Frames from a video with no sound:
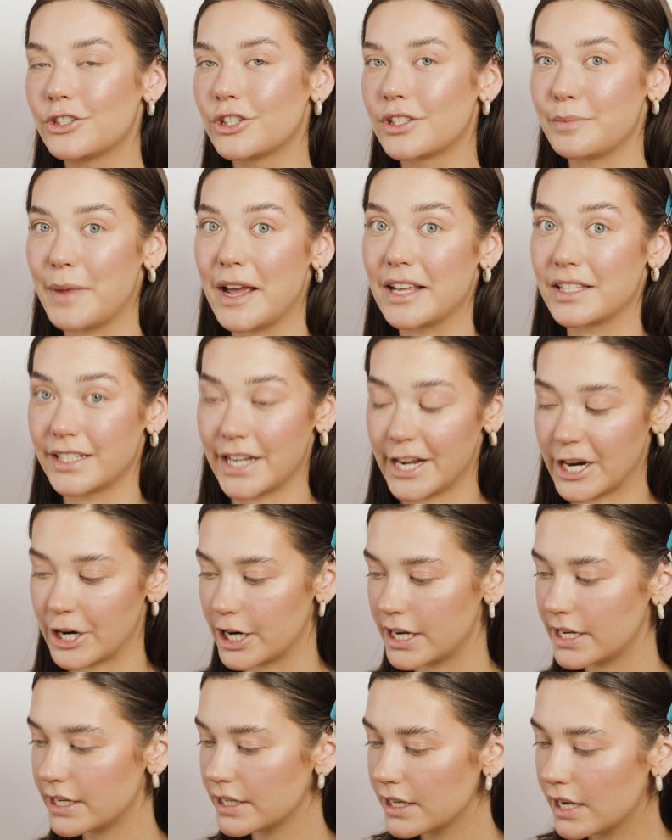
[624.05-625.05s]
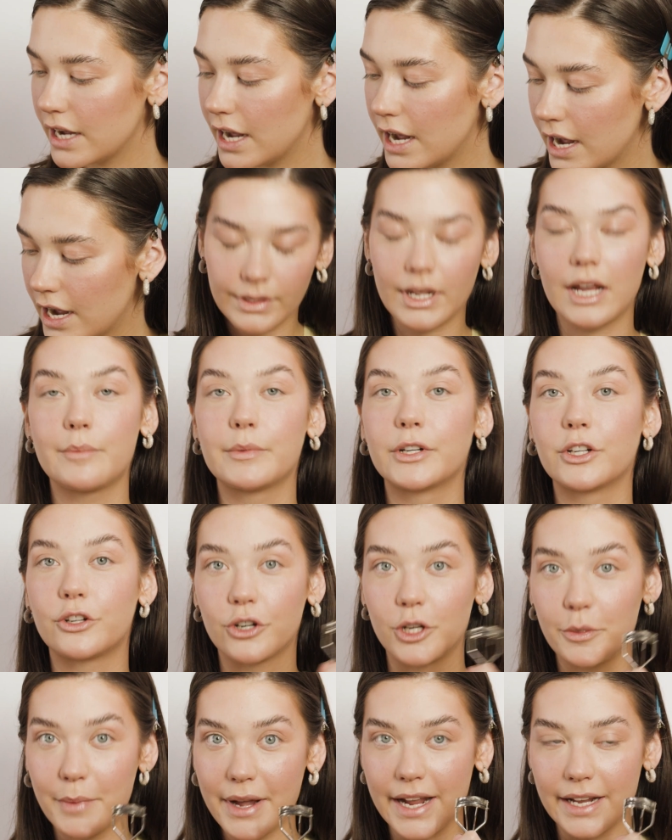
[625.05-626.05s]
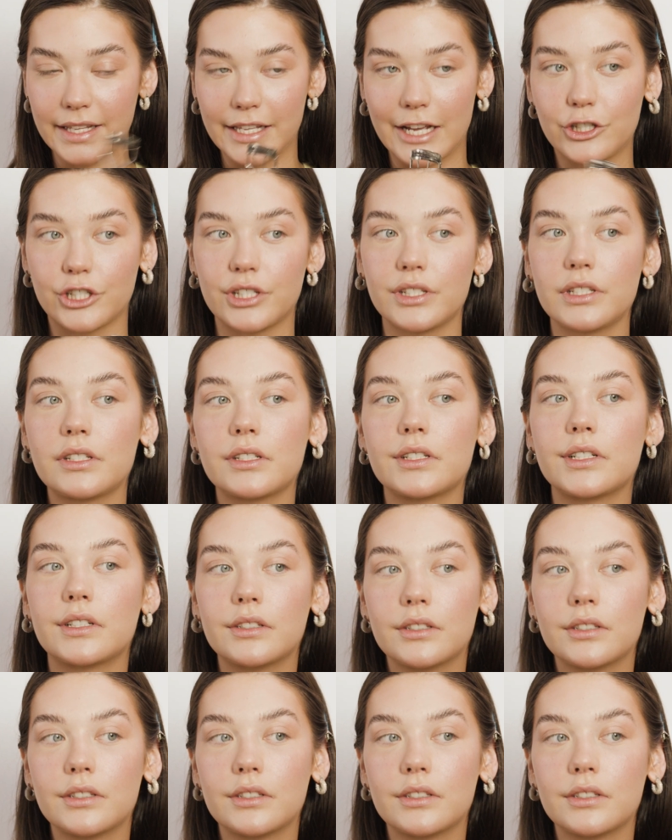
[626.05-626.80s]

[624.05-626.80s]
just mascara. I'm gonna curl my eyelashes.